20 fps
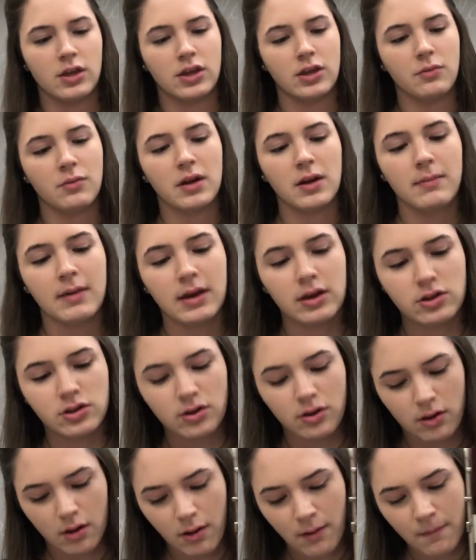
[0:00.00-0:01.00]
you want to make
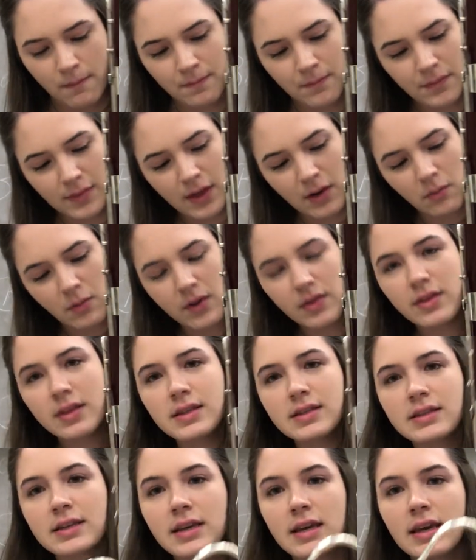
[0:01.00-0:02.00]
sure that when
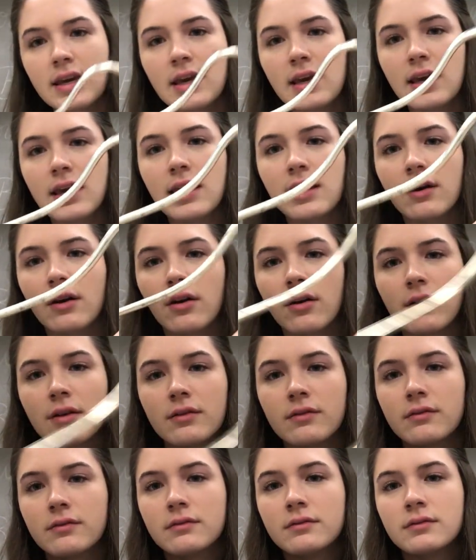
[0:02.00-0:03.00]
this key here
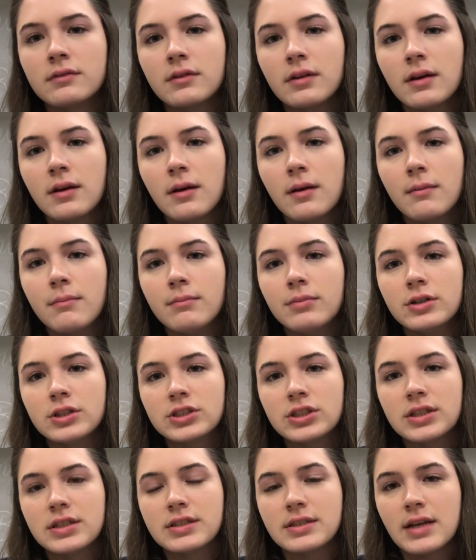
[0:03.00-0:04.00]

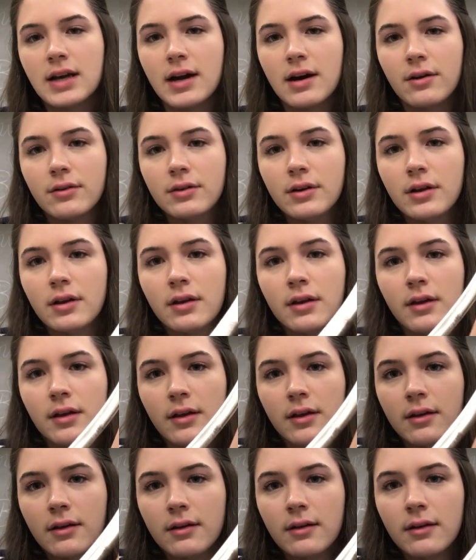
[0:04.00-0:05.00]
pushes down,
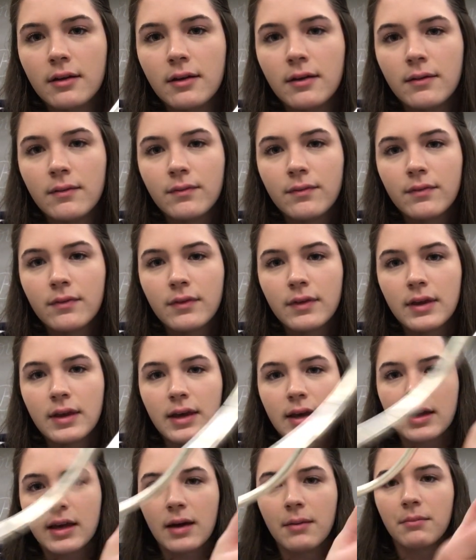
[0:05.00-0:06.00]
it